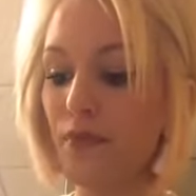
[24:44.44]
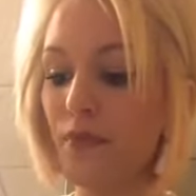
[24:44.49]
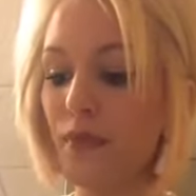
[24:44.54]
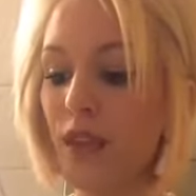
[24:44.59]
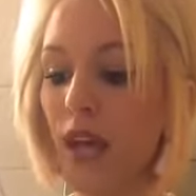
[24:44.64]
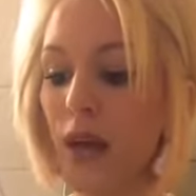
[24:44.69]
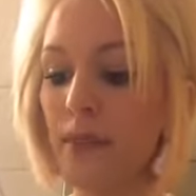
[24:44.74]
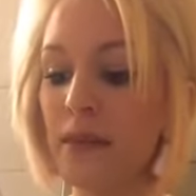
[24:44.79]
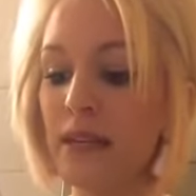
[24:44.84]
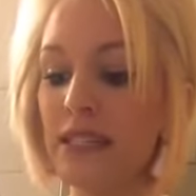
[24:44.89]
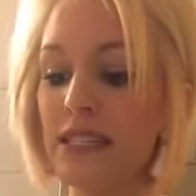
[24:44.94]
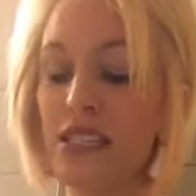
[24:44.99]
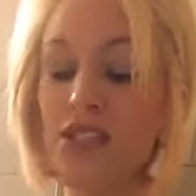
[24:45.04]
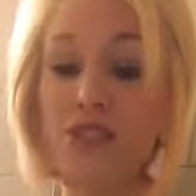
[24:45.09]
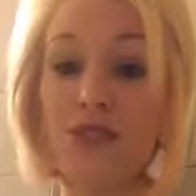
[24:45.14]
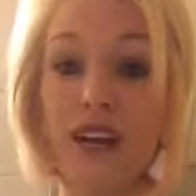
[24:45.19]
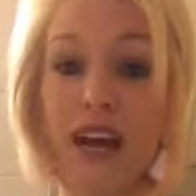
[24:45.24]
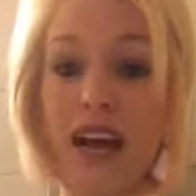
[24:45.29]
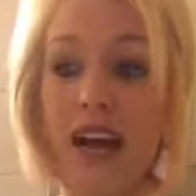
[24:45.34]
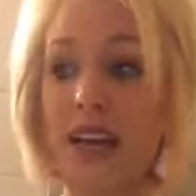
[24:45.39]
I'm going to teach you
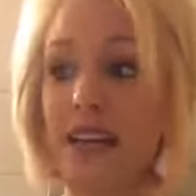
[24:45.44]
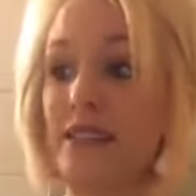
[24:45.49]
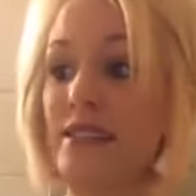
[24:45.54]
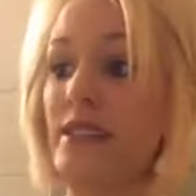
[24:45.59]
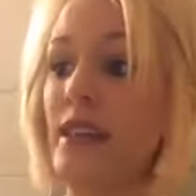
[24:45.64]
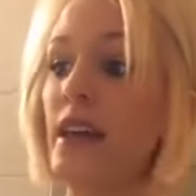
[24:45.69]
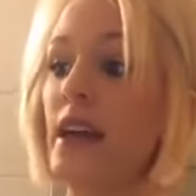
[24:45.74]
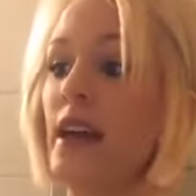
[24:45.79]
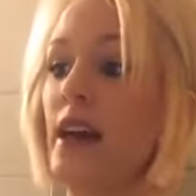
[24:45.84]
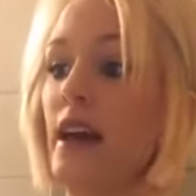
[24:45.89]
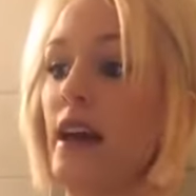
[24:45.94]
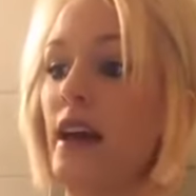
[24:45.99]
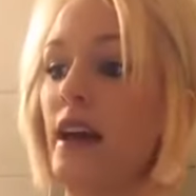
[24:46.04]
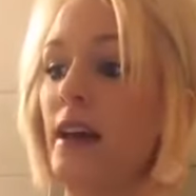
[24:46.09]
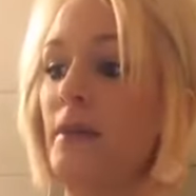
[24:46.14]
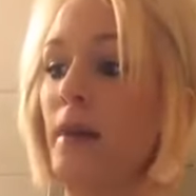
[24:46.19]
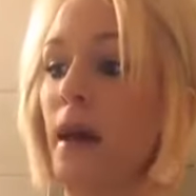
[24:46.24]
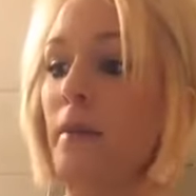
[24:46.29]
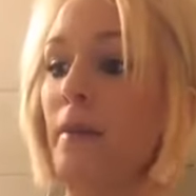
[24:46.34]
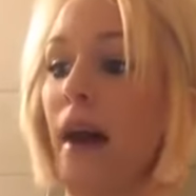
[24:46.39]
guys
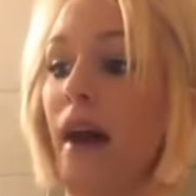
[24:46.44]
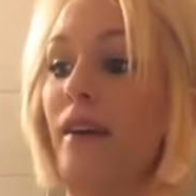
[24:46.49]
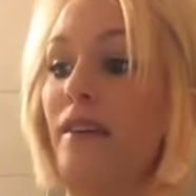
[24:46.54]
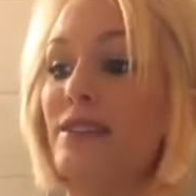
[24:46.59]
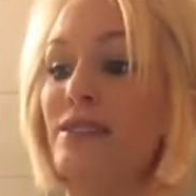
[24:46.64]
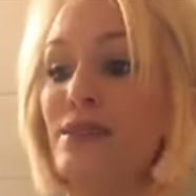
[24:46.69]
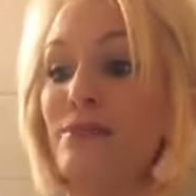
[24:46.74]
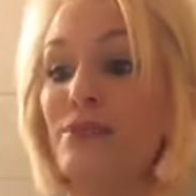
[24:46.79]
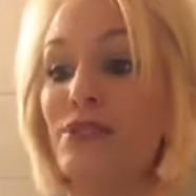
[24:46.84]
about some